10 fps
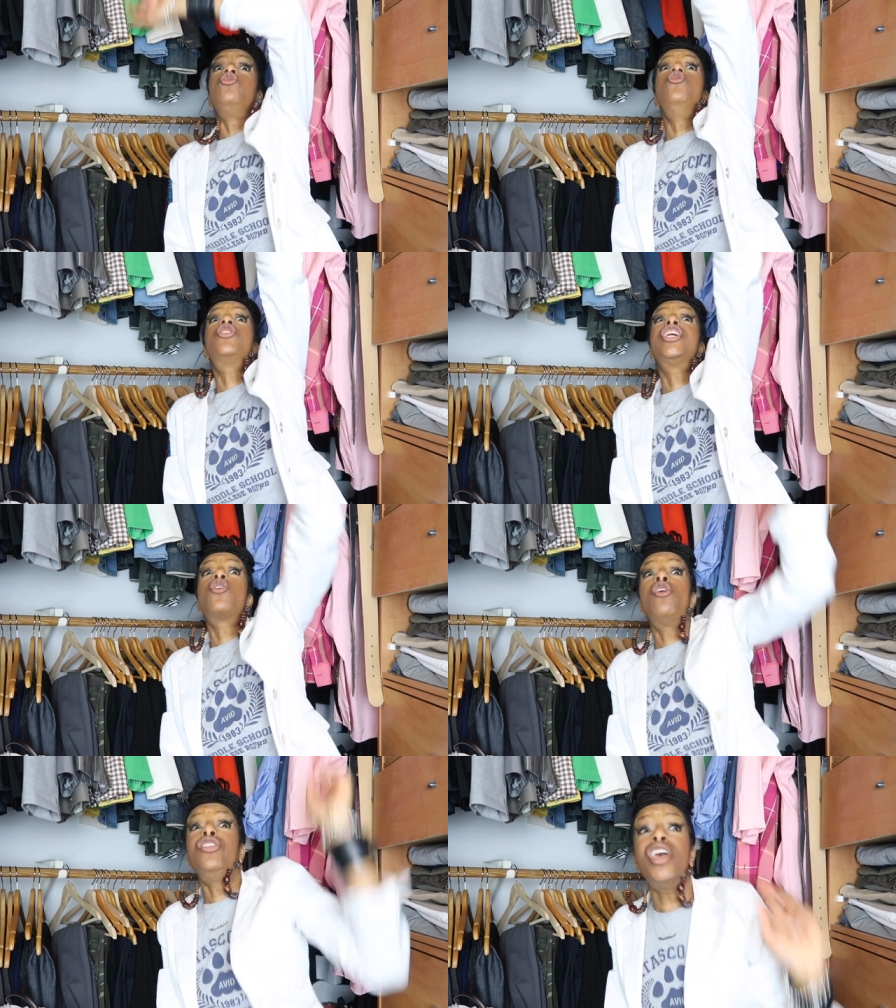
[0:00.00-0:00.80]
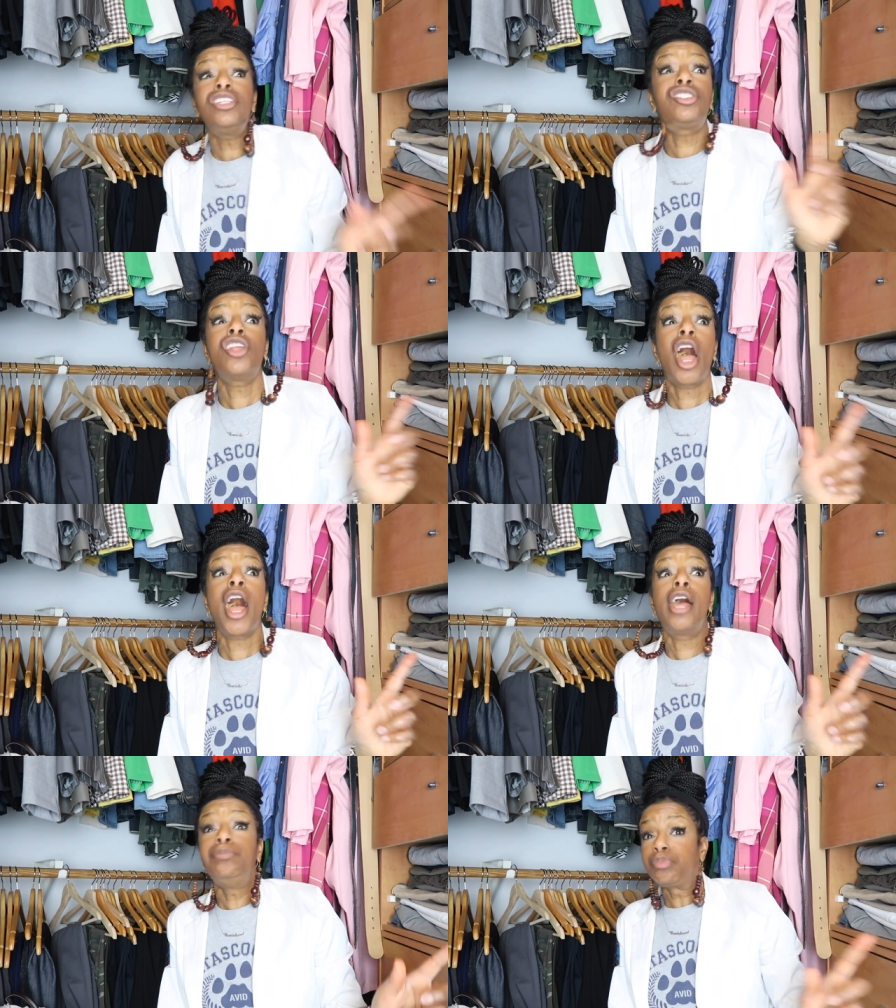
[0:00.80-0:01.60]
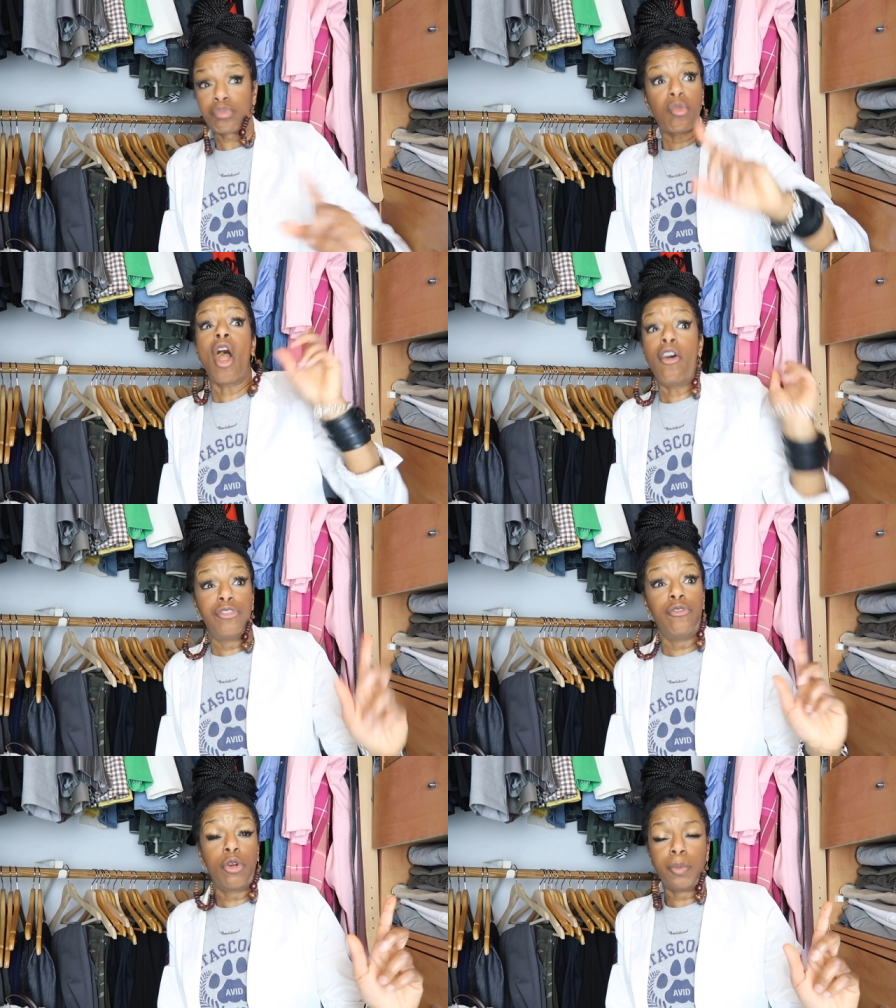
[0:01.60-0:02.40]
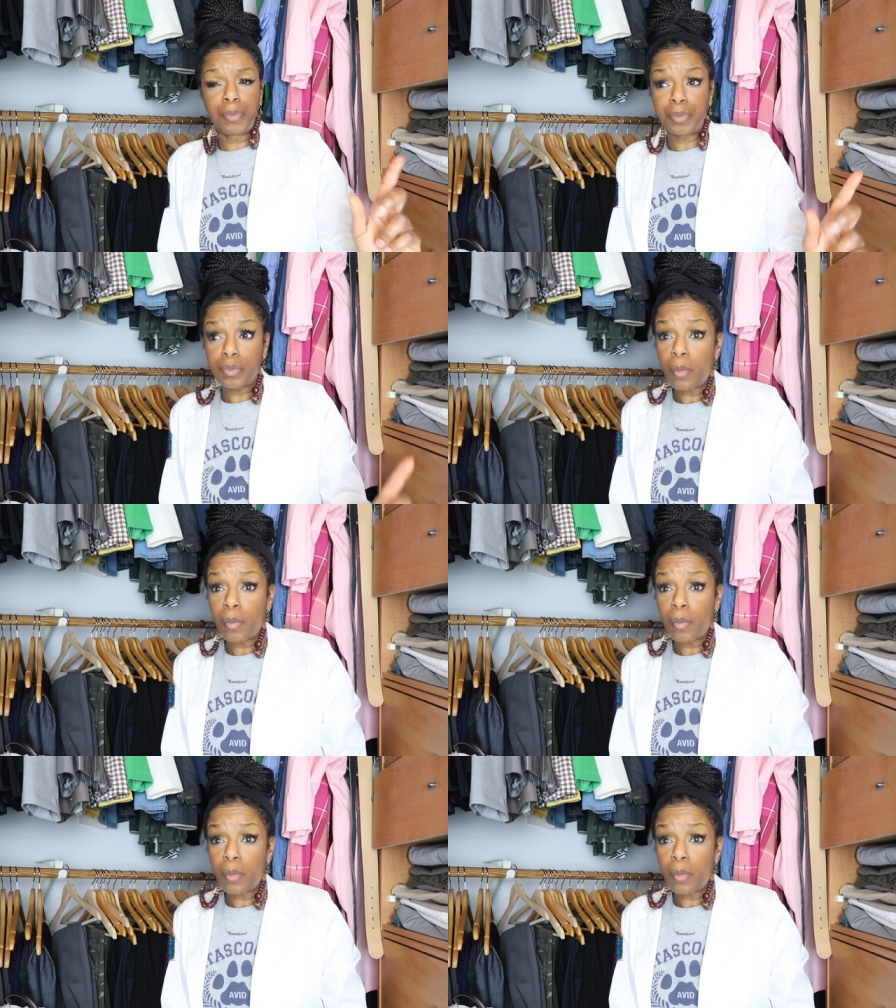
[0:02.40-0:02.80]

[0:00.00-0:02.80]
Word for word: you get on this side of the room.